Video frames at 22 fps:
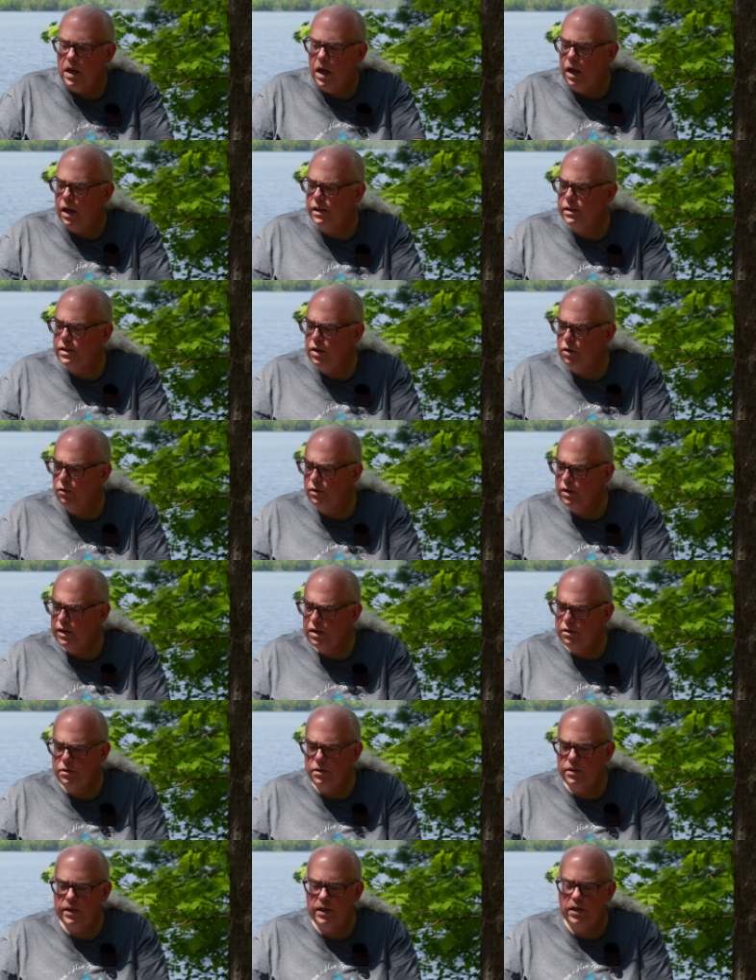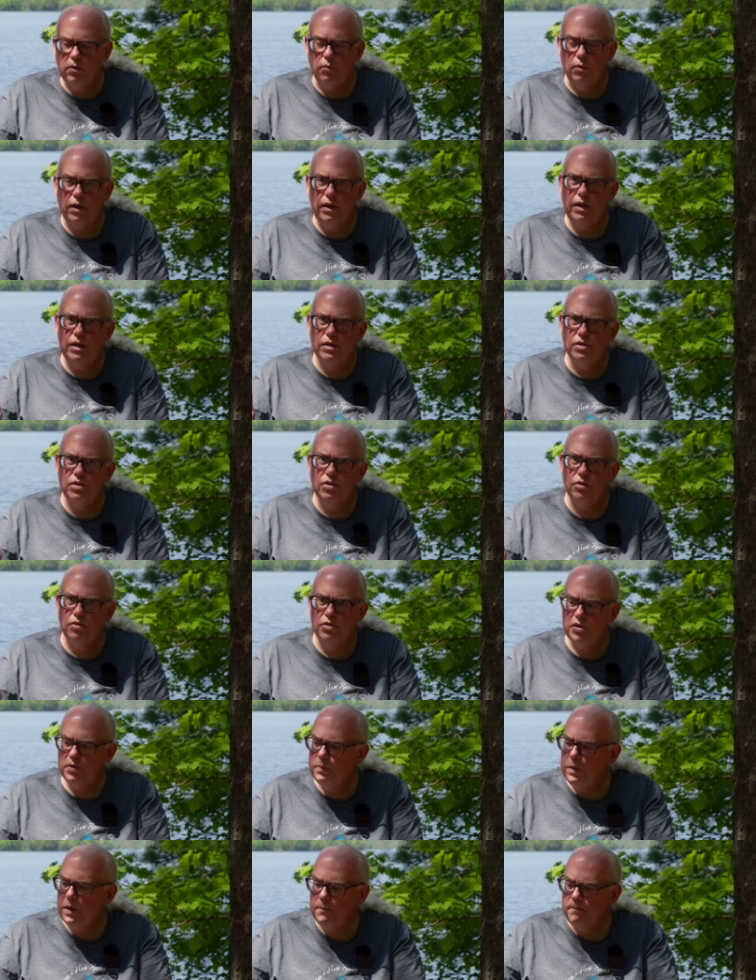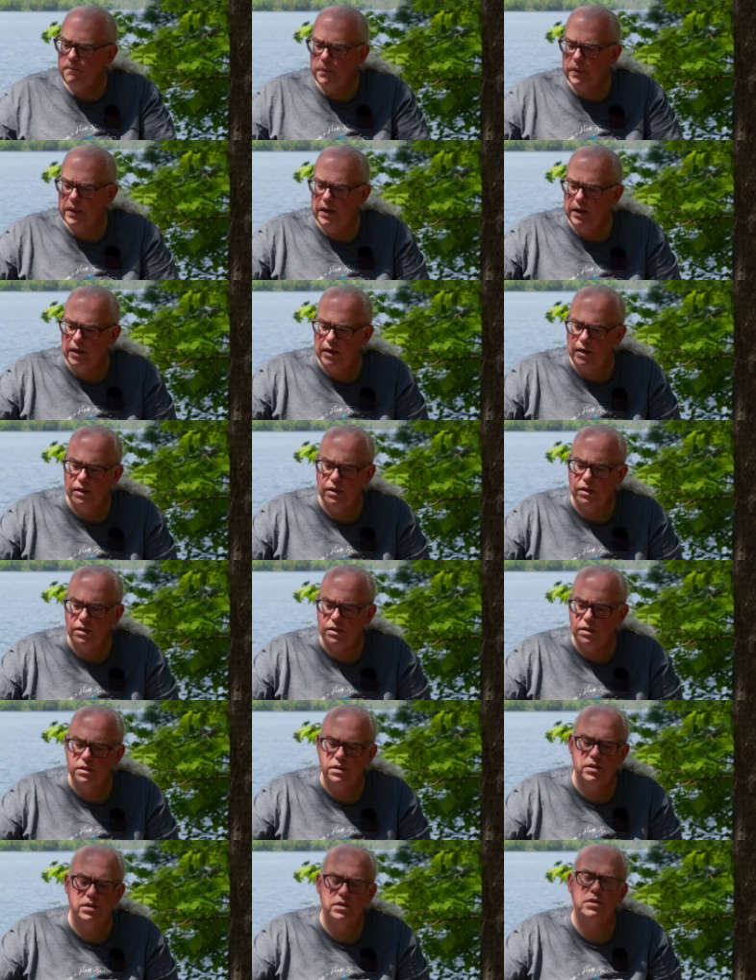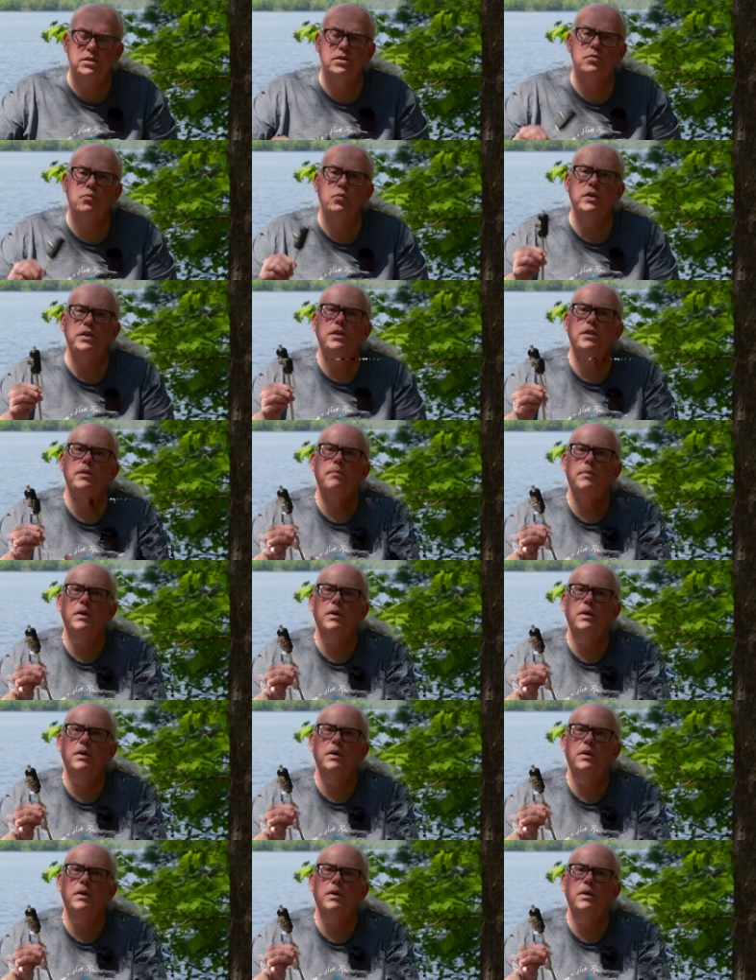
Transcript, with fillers: Uh, the only other thing that really concerns me is with the